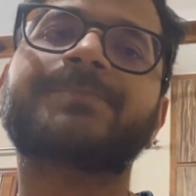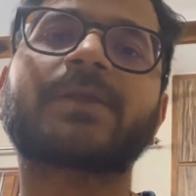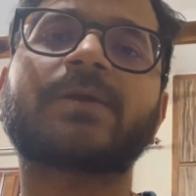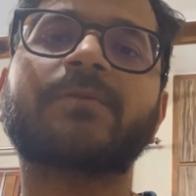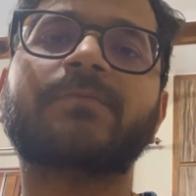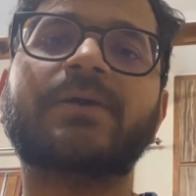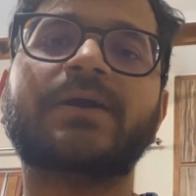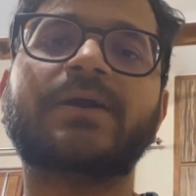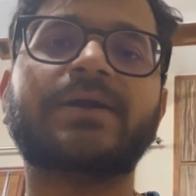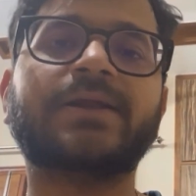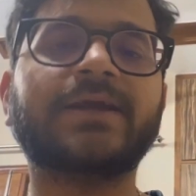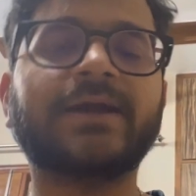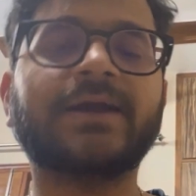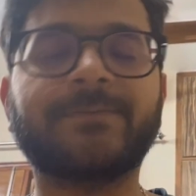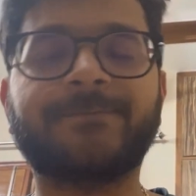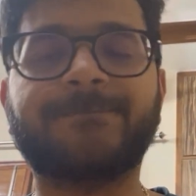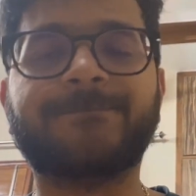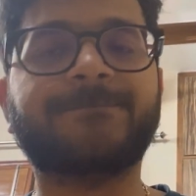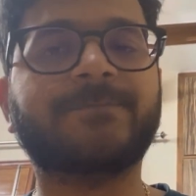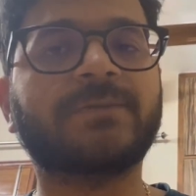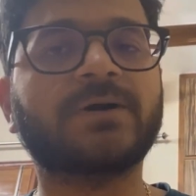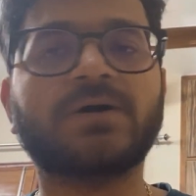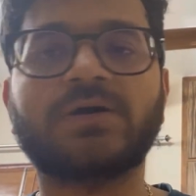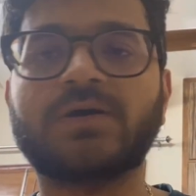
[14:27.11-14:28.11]
But yeah,
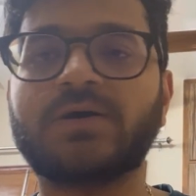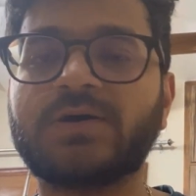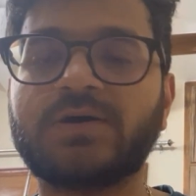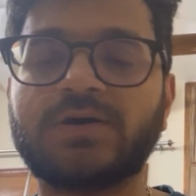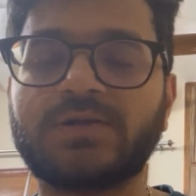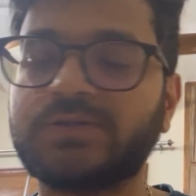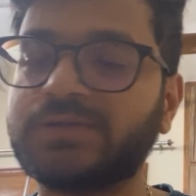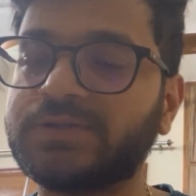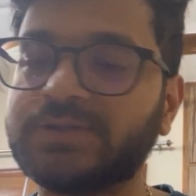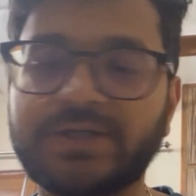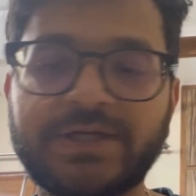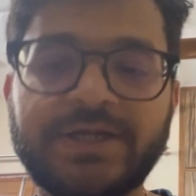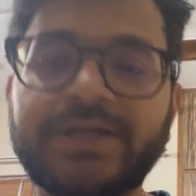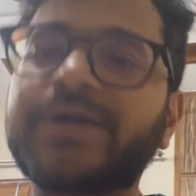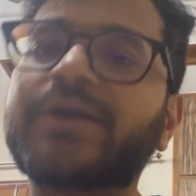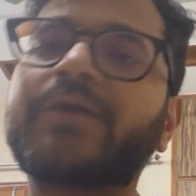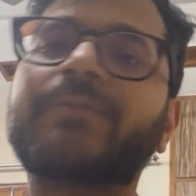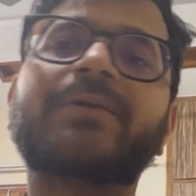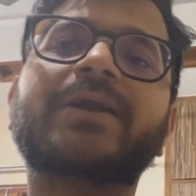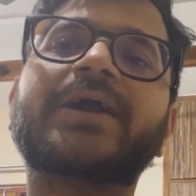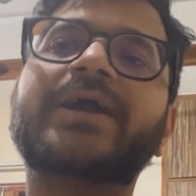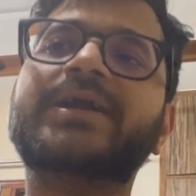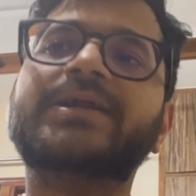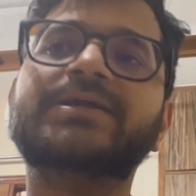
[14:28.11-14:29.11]
in
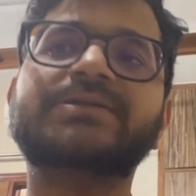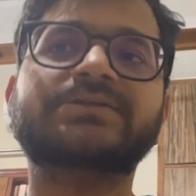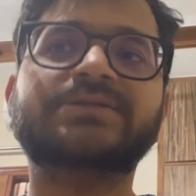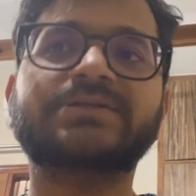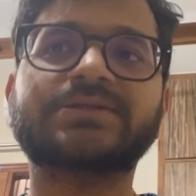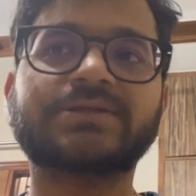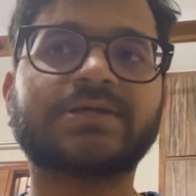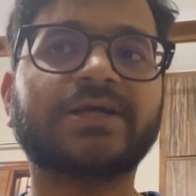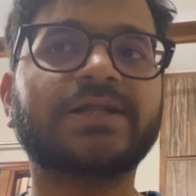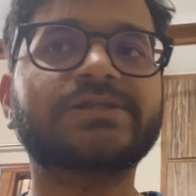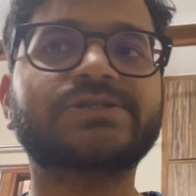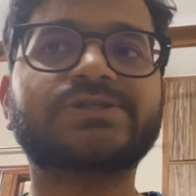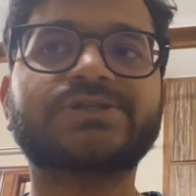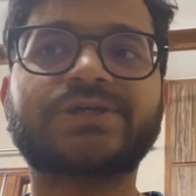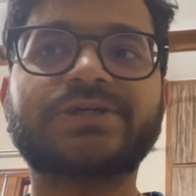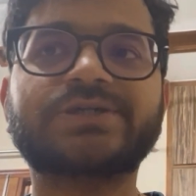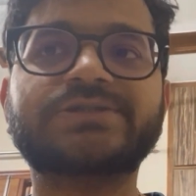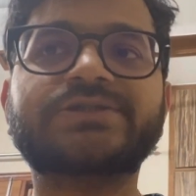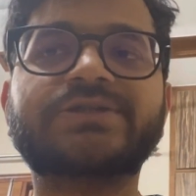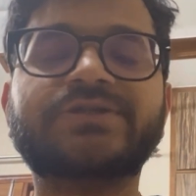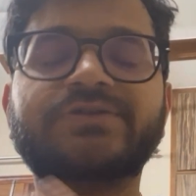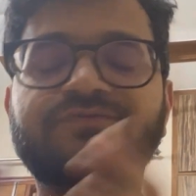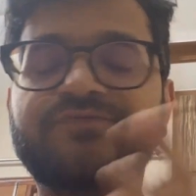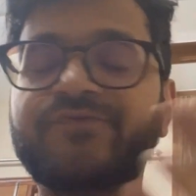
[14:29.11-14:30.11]
IIIT, the culture
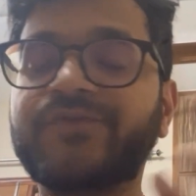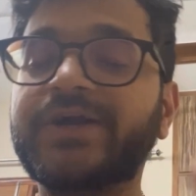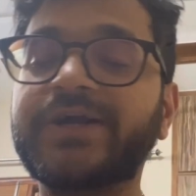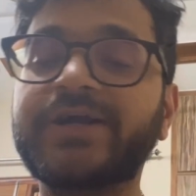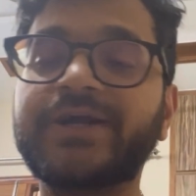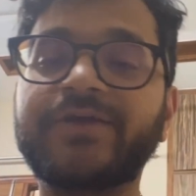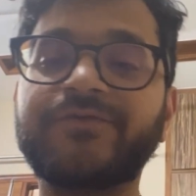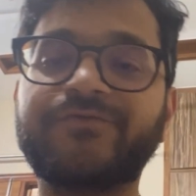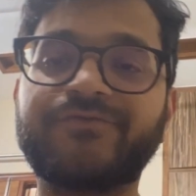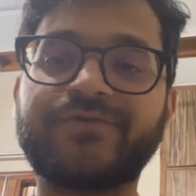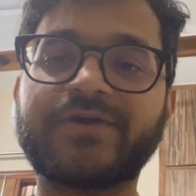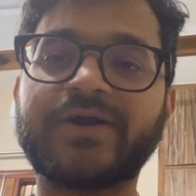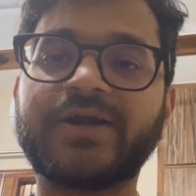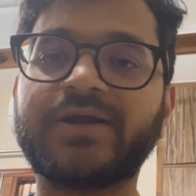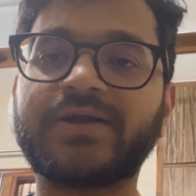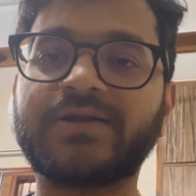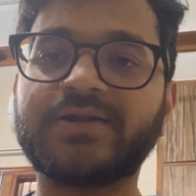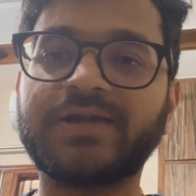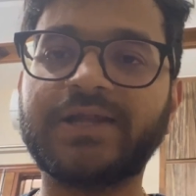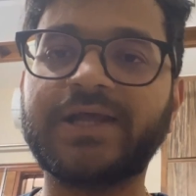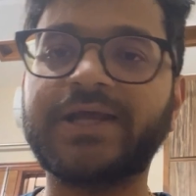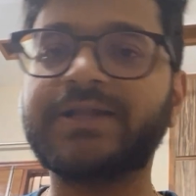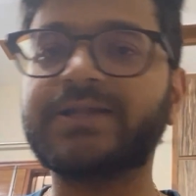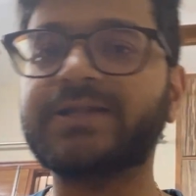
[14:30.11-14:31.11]
is very
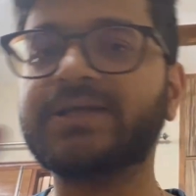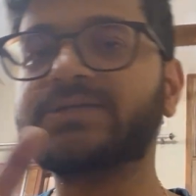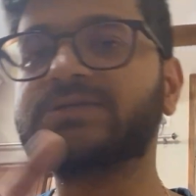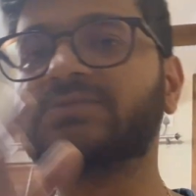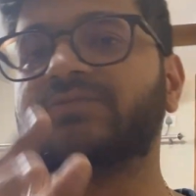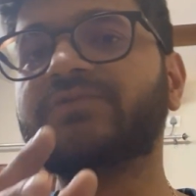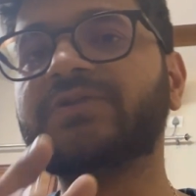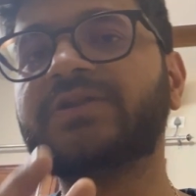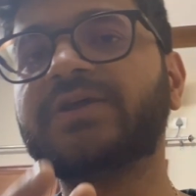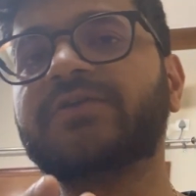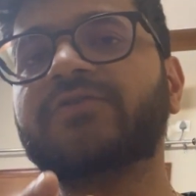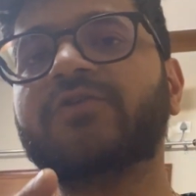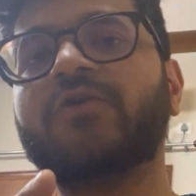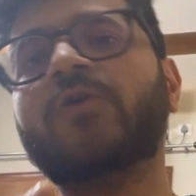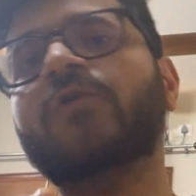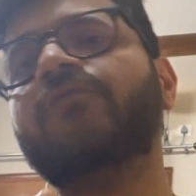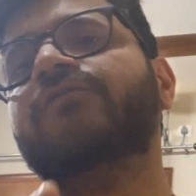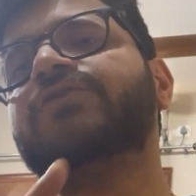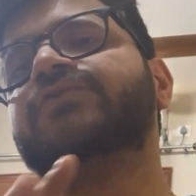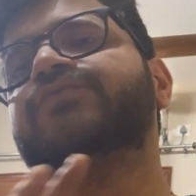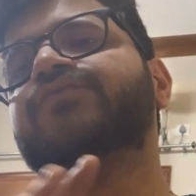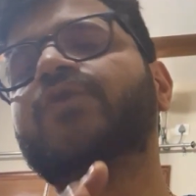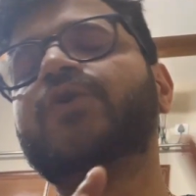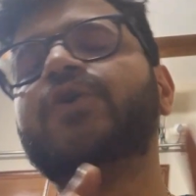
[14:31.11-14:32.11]
different like this. They
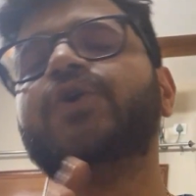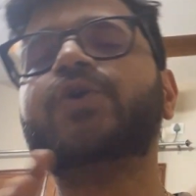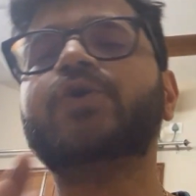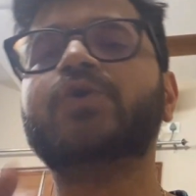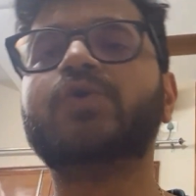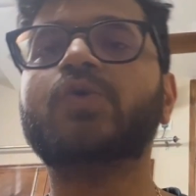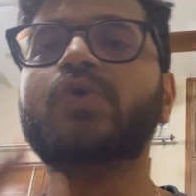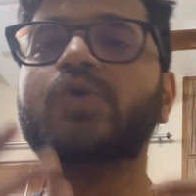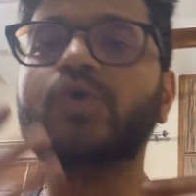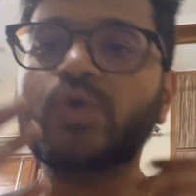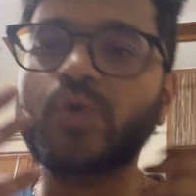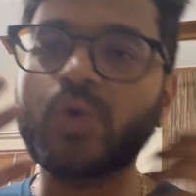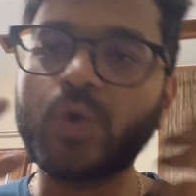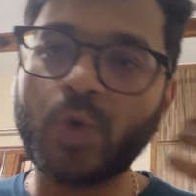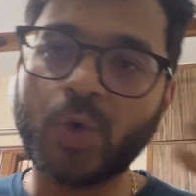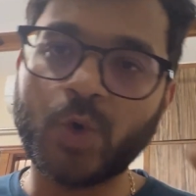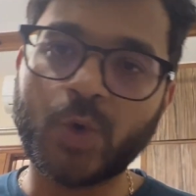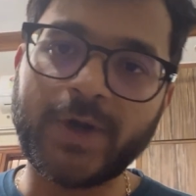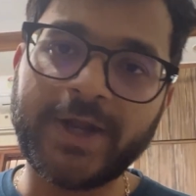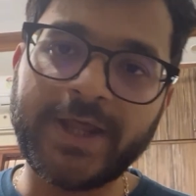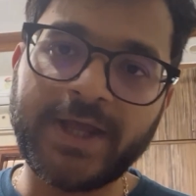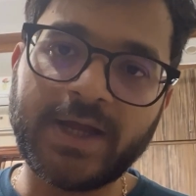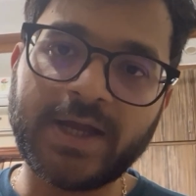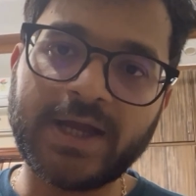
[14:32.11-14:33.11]
always want you to do
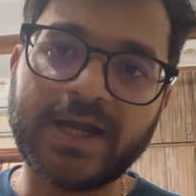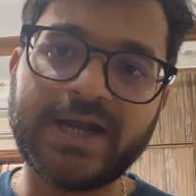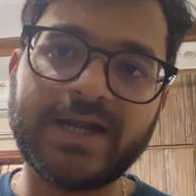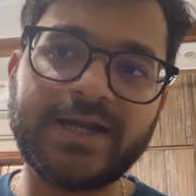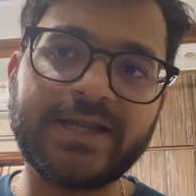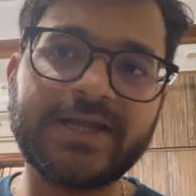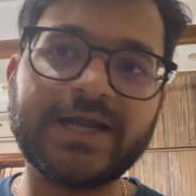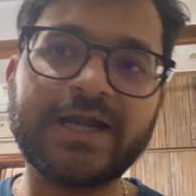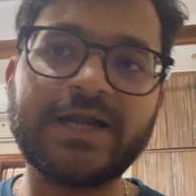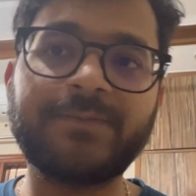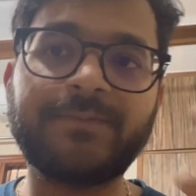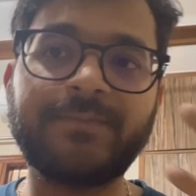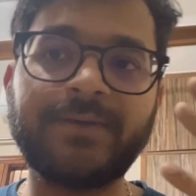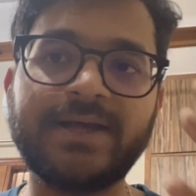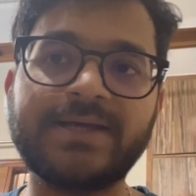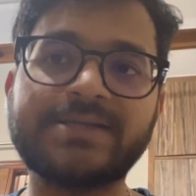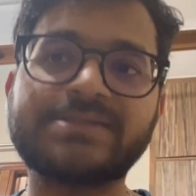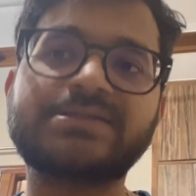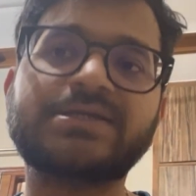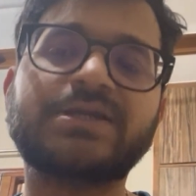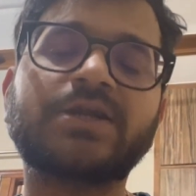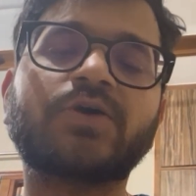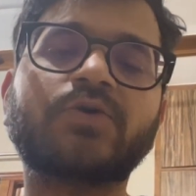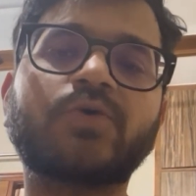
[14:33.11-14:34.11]
coding and get
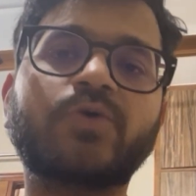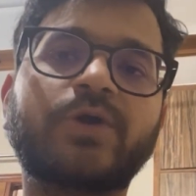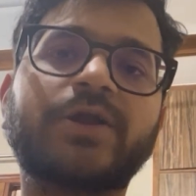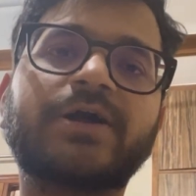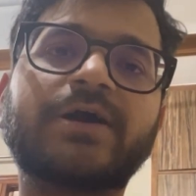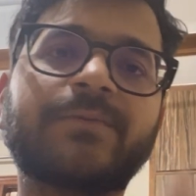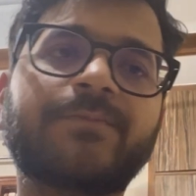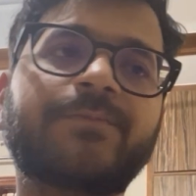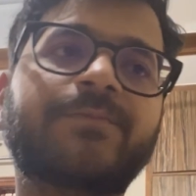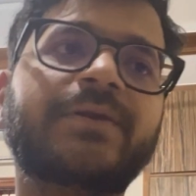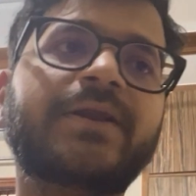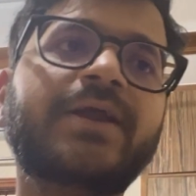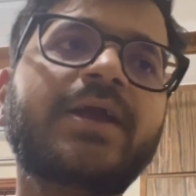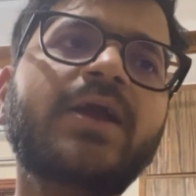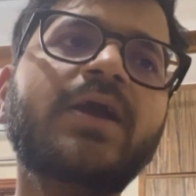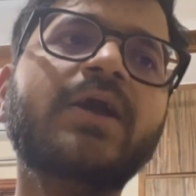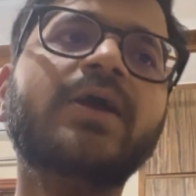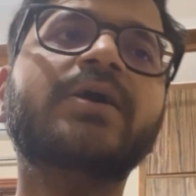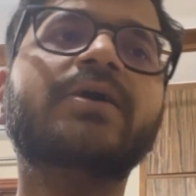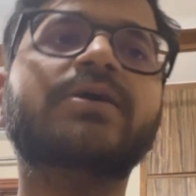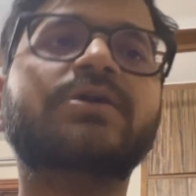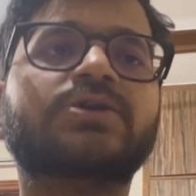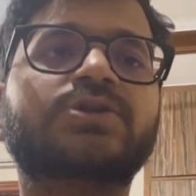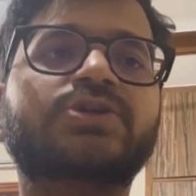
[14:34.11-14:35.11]
placed in a good company,
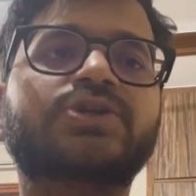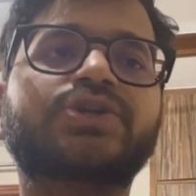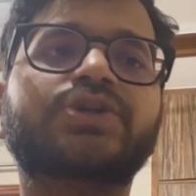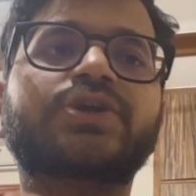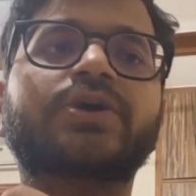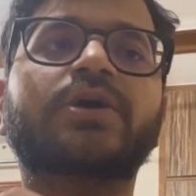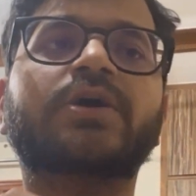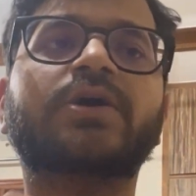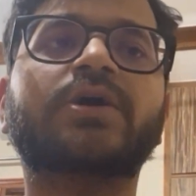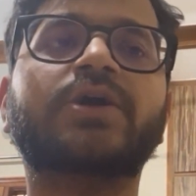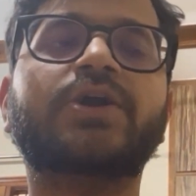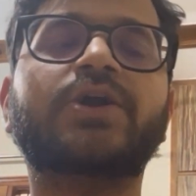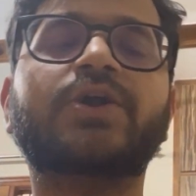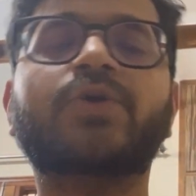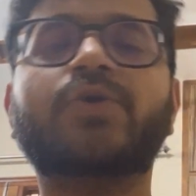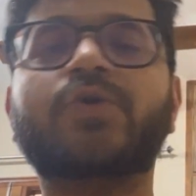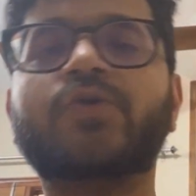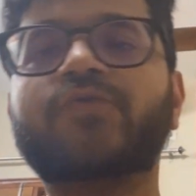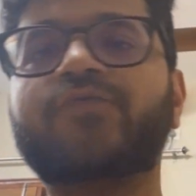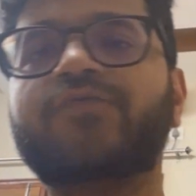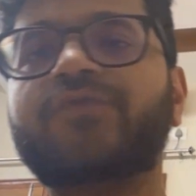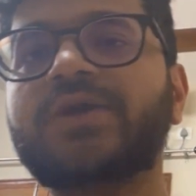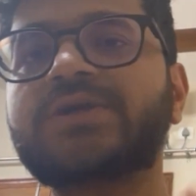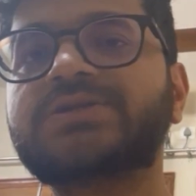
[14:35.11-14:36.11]
due
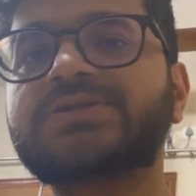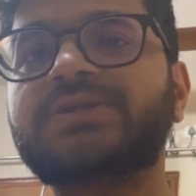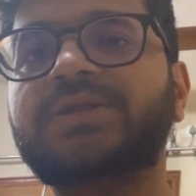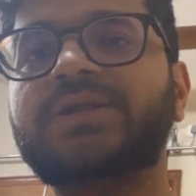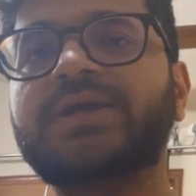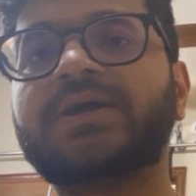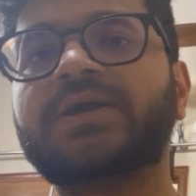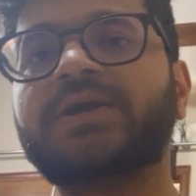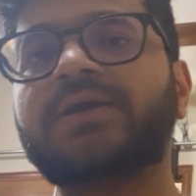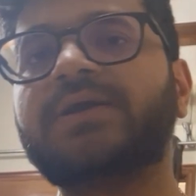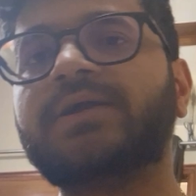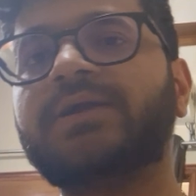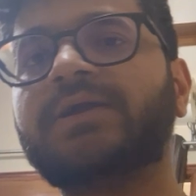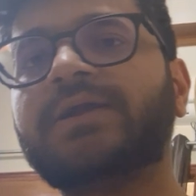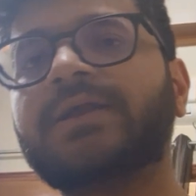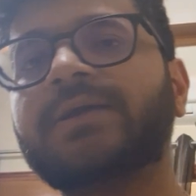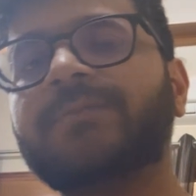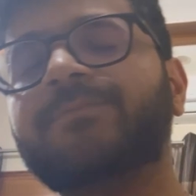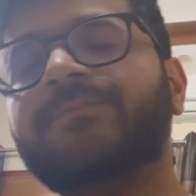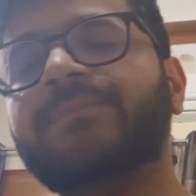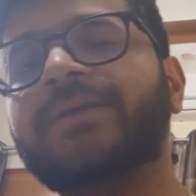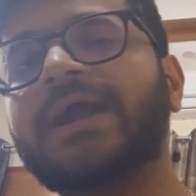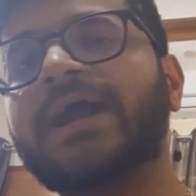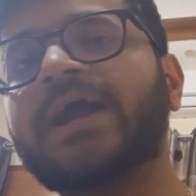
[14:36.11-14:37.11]
to which the
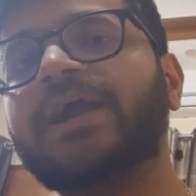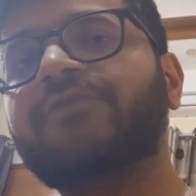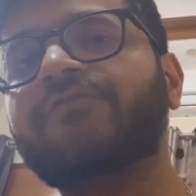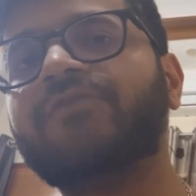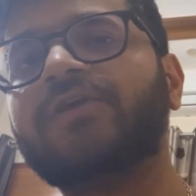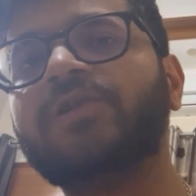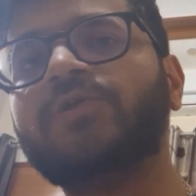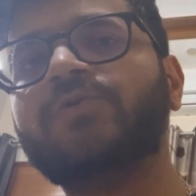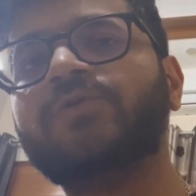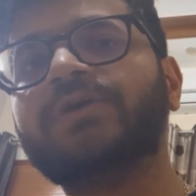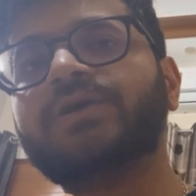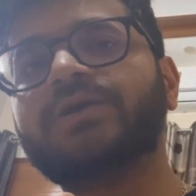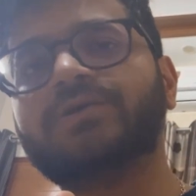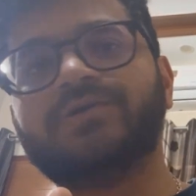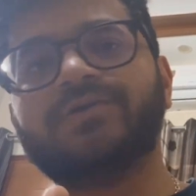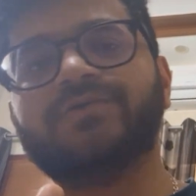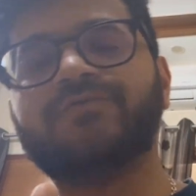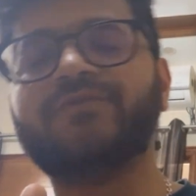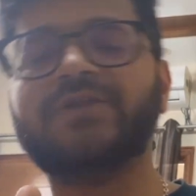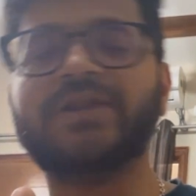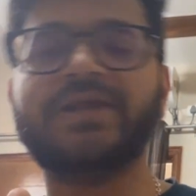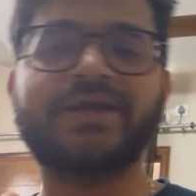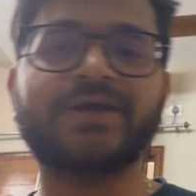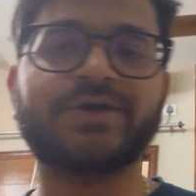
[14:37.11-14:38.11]
brand value
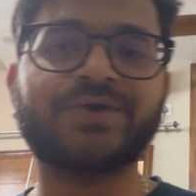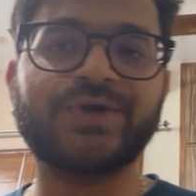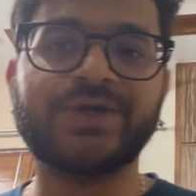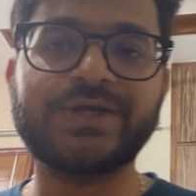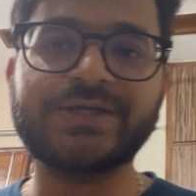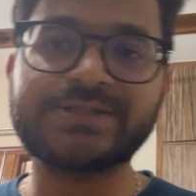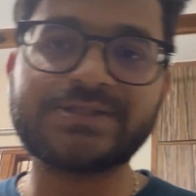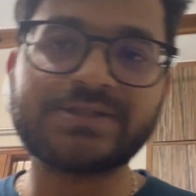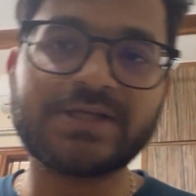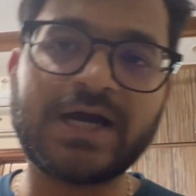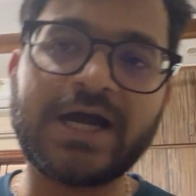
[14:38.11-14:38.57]
will increase.